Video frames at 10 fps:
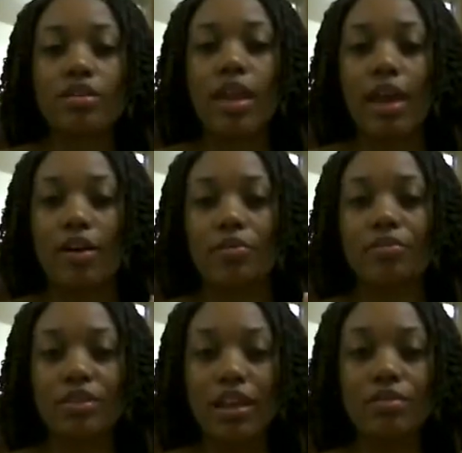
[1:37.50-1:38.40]
Now,
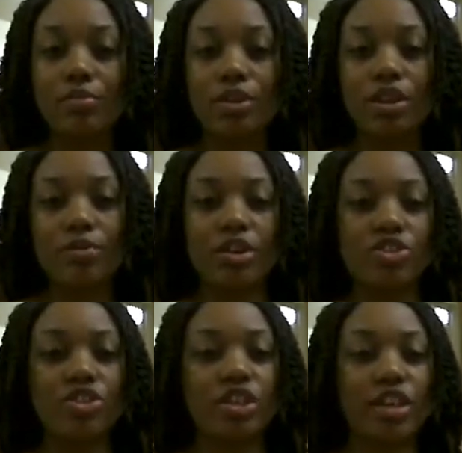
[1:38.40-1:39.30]
that's pretty
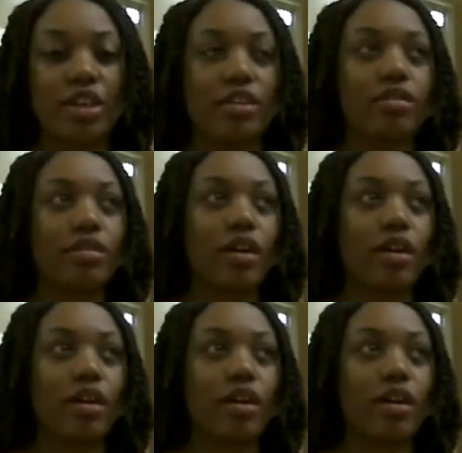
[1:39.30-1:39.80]
much it.